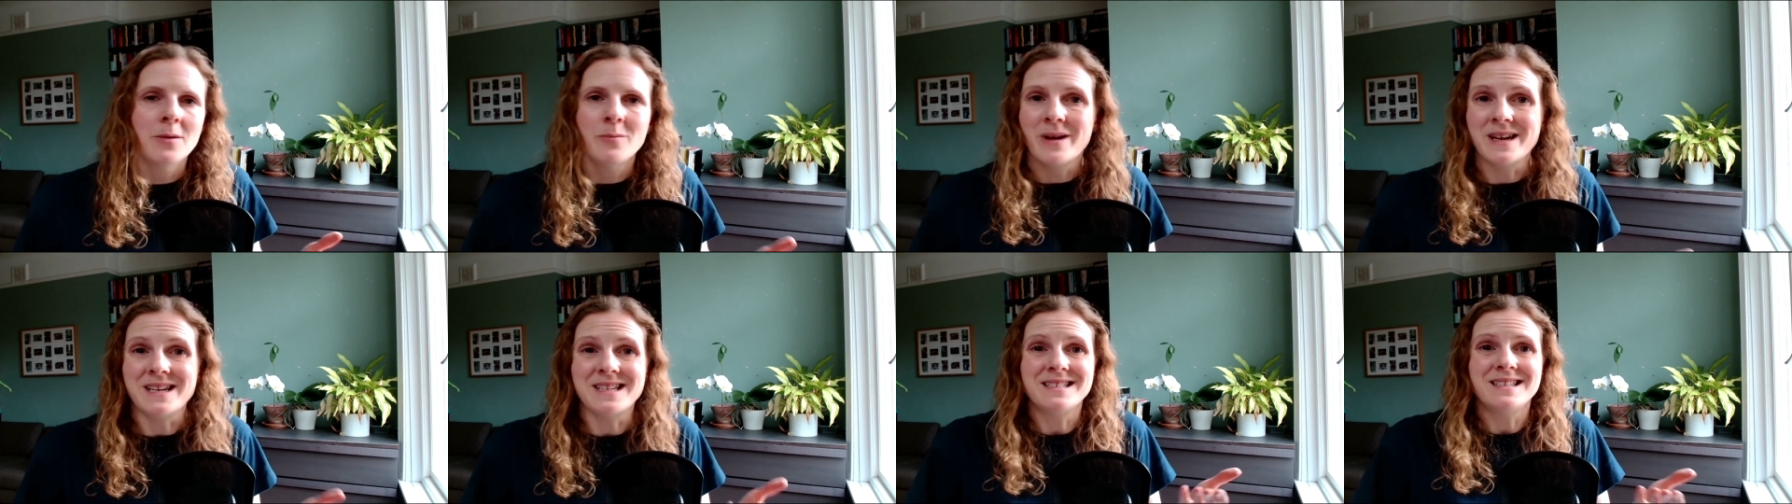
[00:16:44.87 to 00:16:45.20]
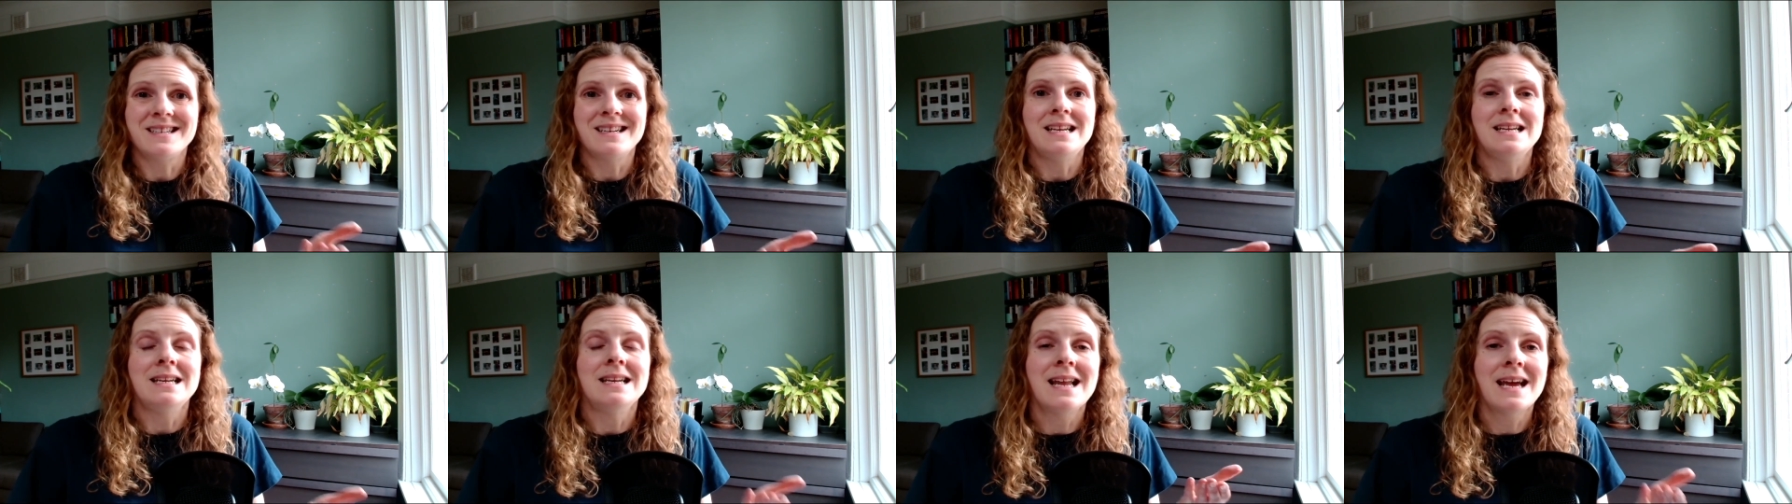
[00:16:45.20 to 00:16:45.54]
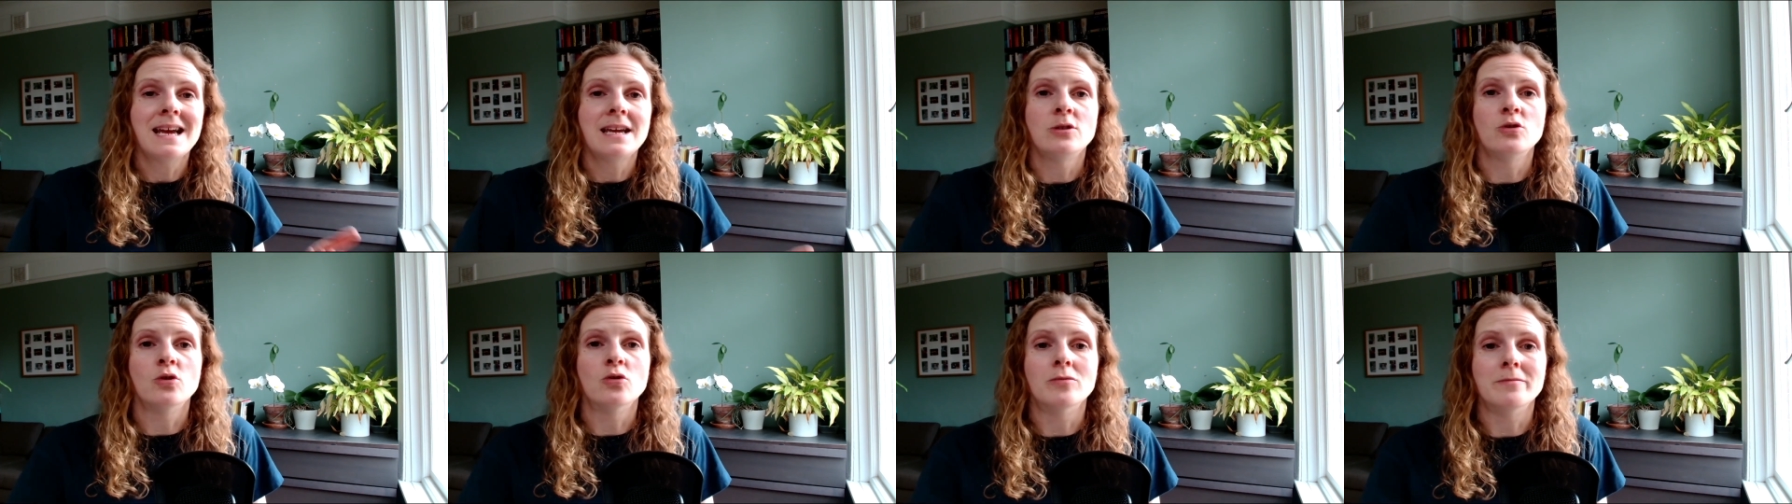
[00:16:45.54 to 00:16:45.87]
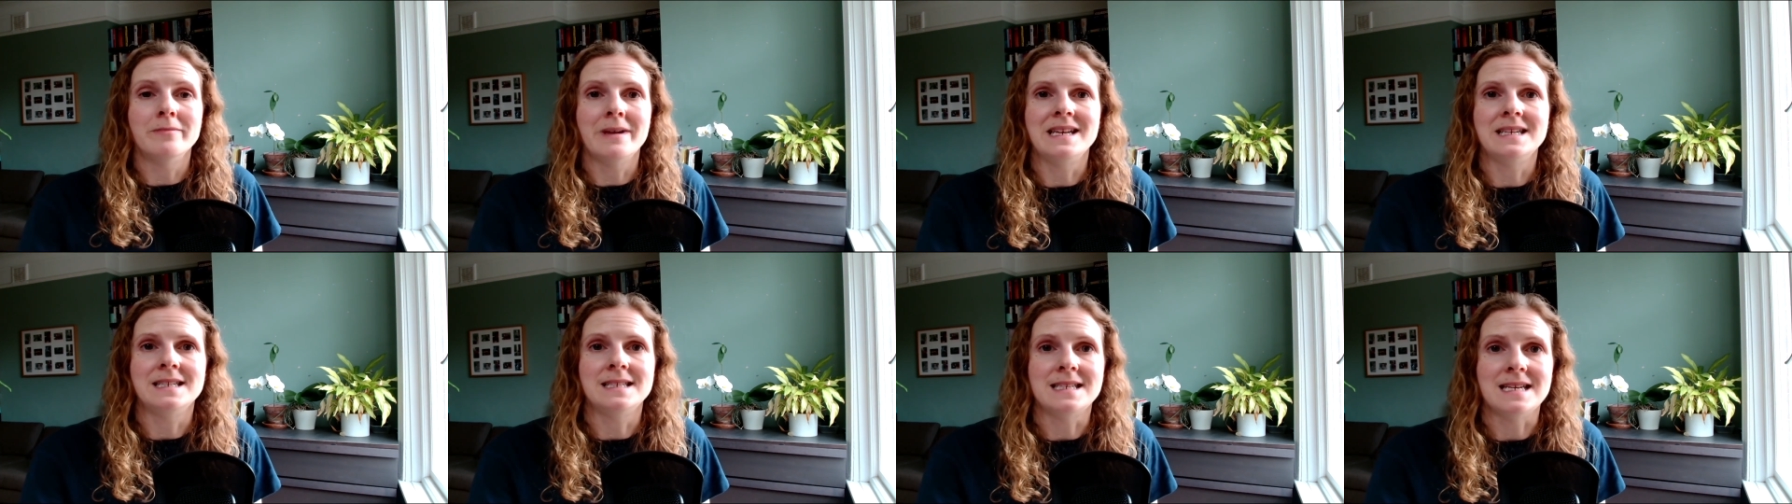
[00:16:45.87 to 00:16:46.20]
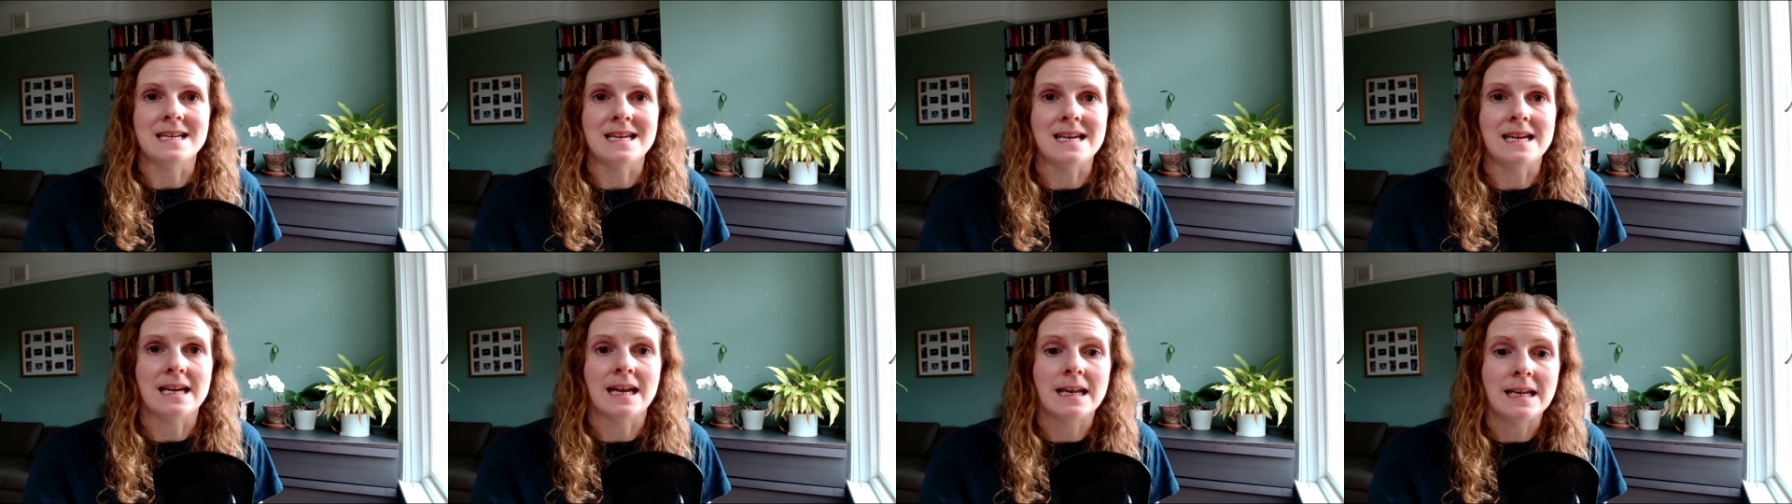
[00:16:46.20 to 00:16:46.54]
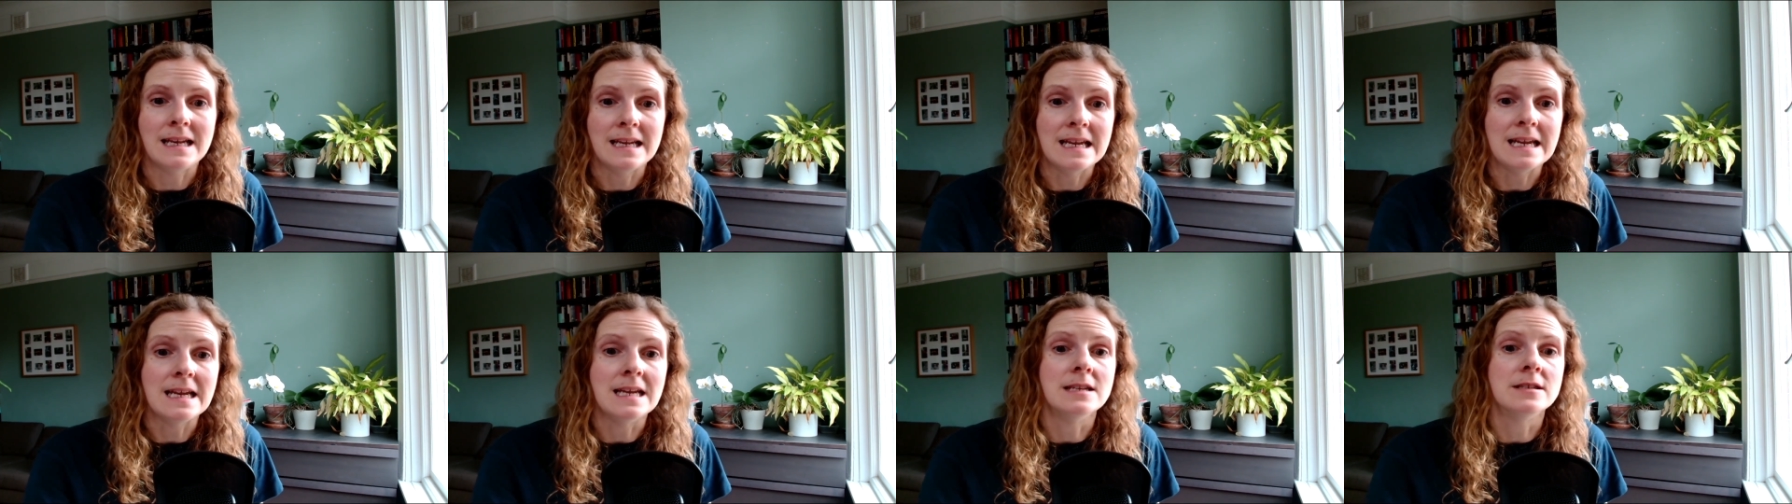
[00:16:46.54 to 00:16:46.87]
Basically, let your mentee
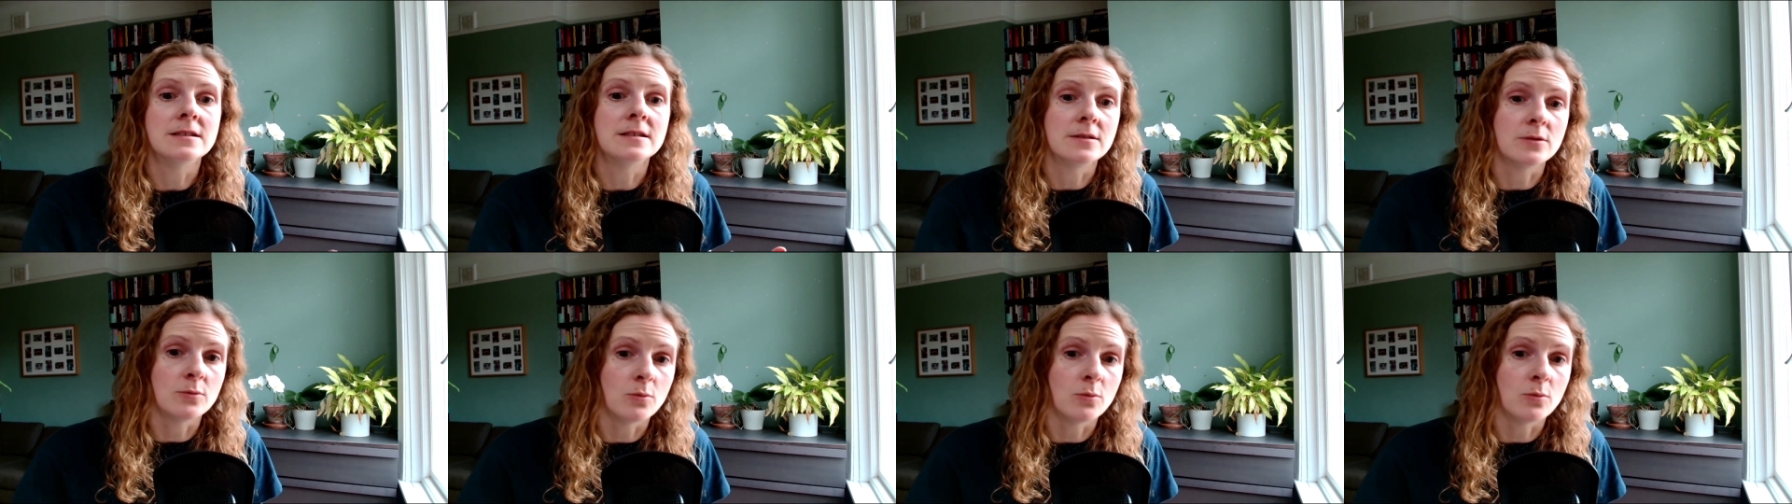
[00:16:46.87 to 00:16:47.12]
lead